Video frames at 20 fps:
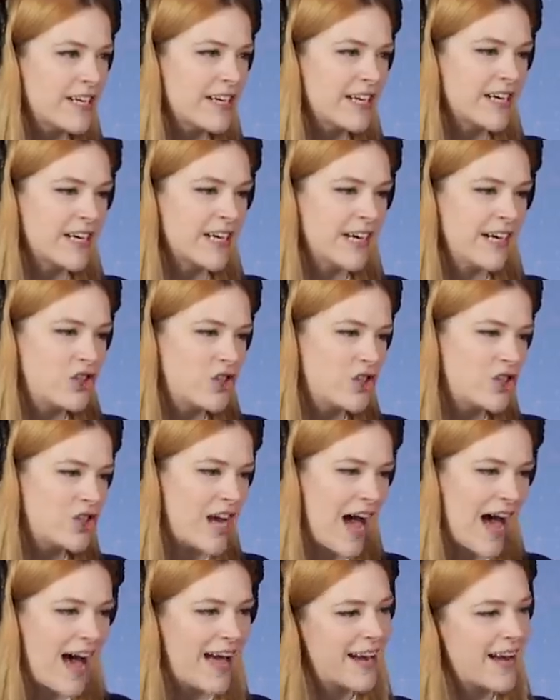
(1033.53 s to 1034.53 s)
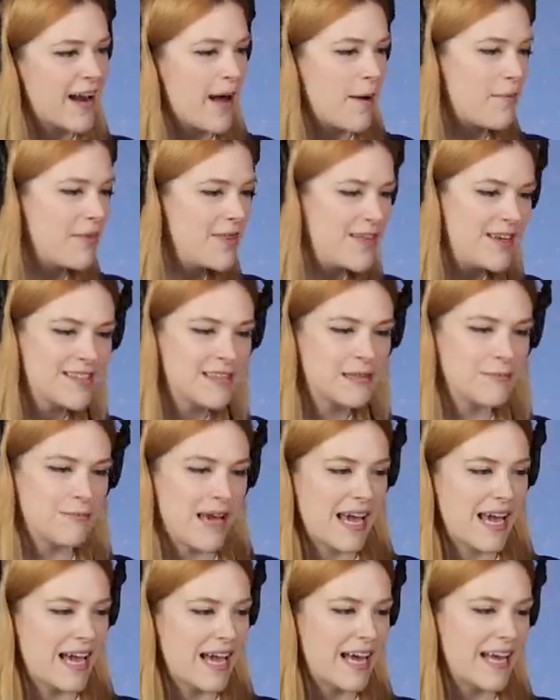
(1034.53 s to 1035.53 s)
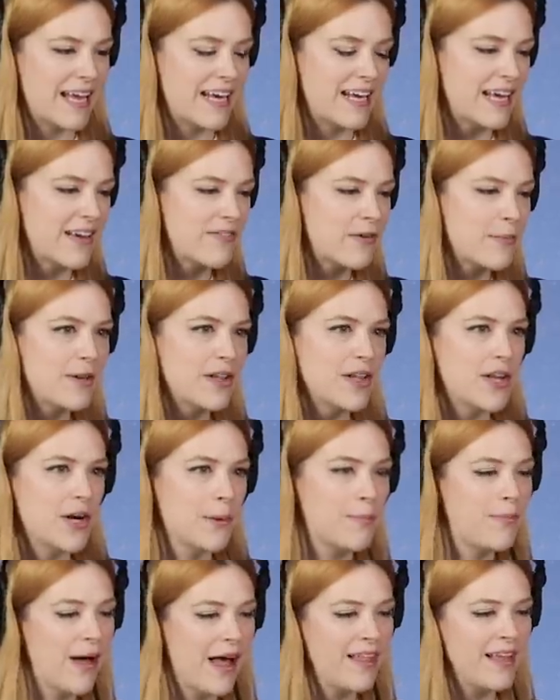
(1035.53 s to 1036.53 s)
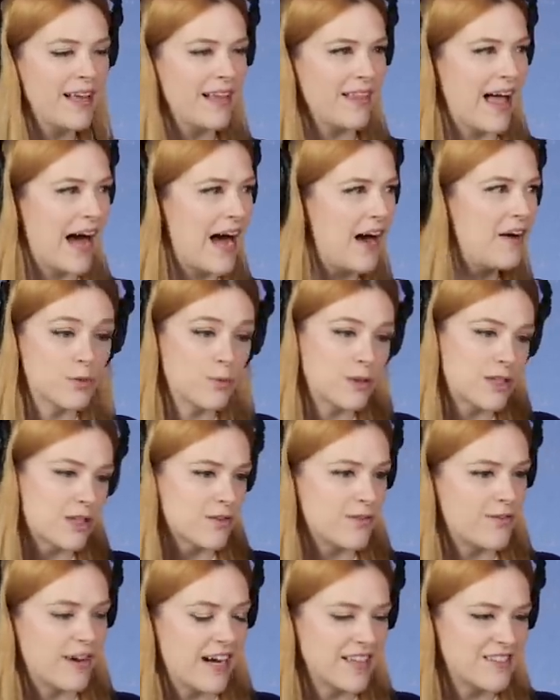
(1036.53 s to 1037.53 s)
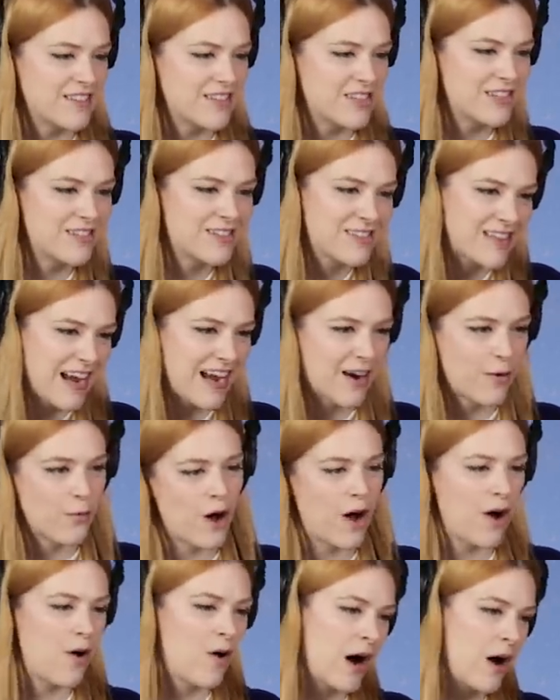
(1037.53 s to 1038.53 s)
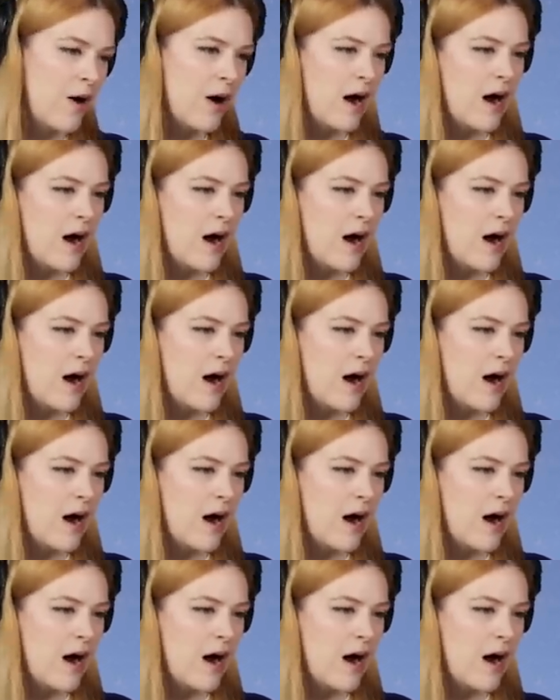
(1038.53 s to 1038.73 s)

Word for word: here chatting up this man. Give him a little belly laugh. It's Winterfest. She's saying, ho, ho,